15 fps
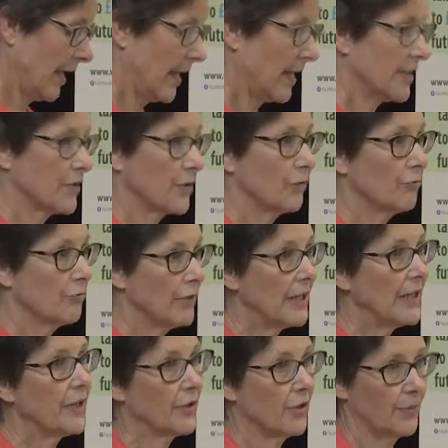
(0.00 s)
It's a
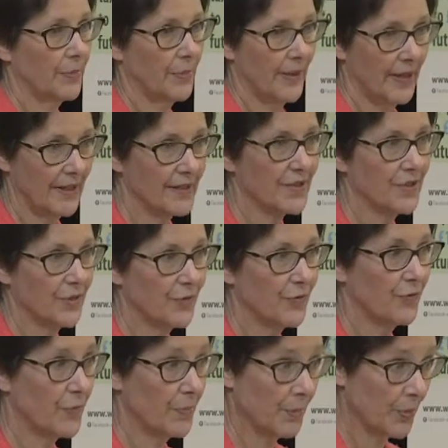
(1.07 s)
really
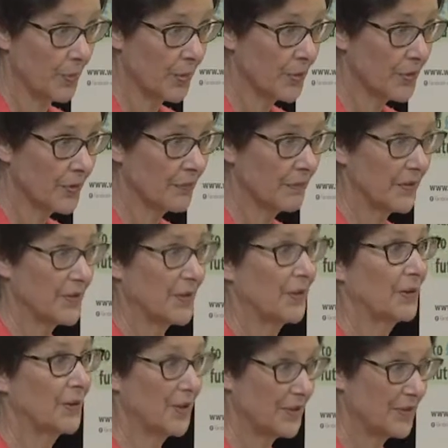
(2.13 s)
comprehensive report. There's a
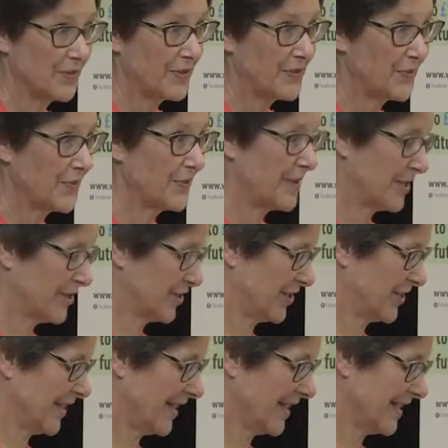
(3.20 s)
lot of
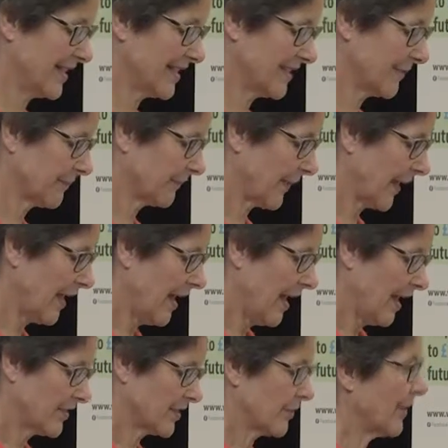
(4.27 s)
information in it.
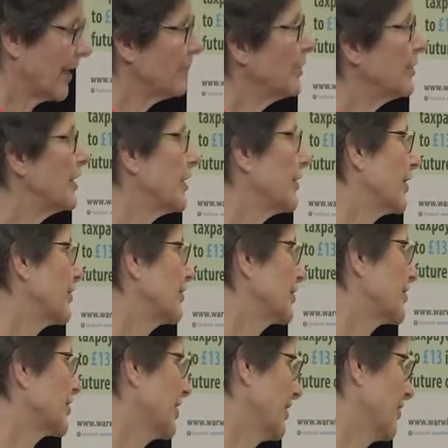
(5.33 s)
So I'm only going to
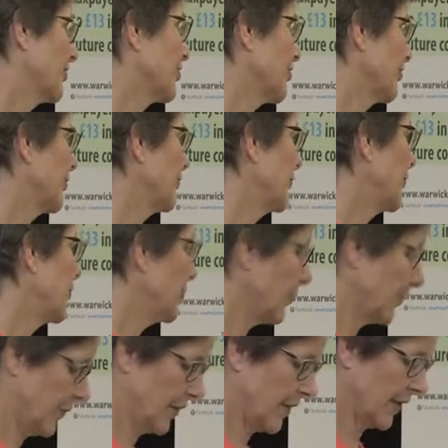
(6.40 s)
touch on a few
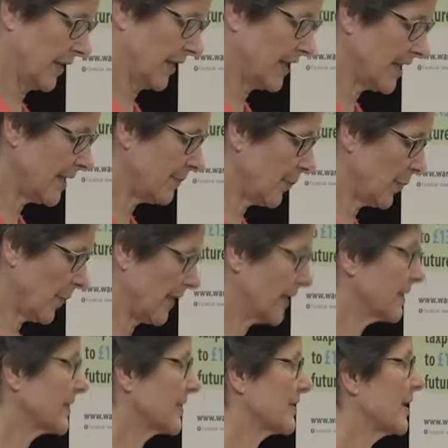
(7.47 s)
of the key
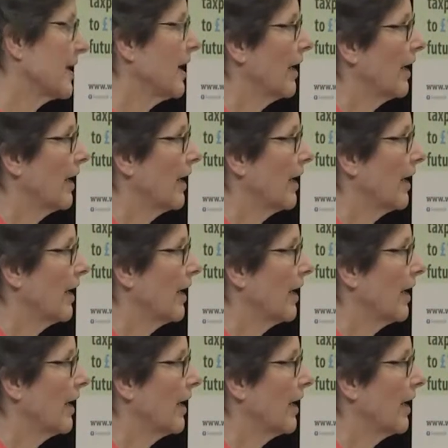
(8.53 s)
points.